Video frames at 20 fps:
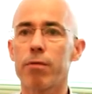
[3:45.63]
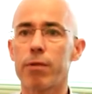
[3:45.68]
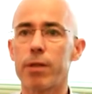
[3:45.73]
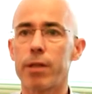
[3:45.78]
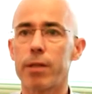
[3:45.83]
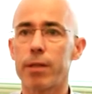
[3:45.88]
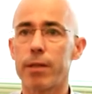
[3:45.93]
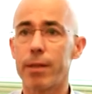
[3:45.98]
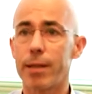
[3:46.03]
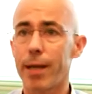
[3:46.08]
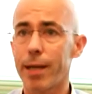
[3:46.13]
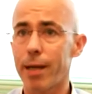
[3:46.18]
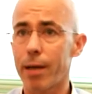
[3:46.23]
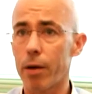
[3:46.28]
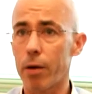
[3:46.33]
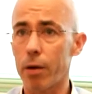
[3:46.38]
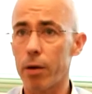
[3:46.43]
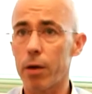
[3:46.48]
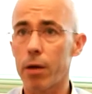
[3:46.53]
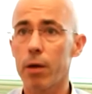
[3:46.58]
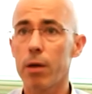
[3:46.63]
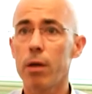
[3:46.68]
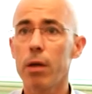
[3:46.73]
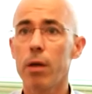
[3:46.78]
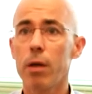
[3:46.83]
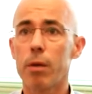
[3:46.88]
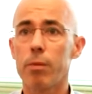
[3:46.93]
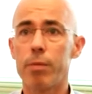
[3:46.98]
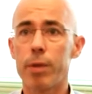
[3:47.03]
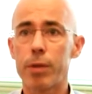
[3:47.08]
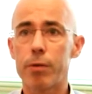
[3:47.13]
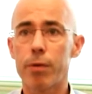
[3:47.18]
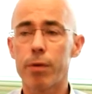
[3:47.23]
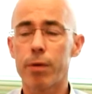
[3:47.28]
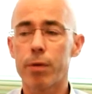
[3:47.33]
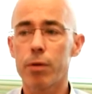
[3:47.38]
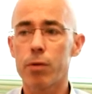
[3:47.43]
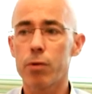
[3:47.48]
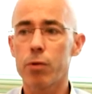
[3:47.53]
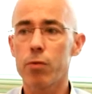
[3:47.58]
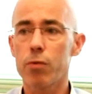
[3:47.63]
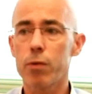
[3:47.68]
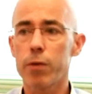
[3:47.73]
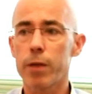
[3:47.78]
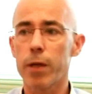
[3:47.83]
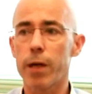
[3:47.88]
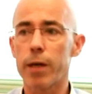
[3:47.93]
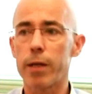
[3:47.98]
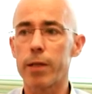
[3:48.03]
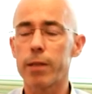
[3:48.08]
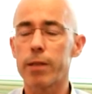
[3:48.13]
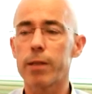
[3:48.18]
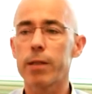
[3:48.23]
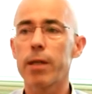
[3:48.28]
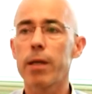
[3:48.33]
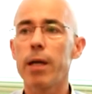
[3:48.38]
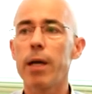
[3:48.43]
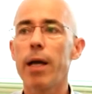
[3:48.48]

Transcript: this deadlock between the two sides,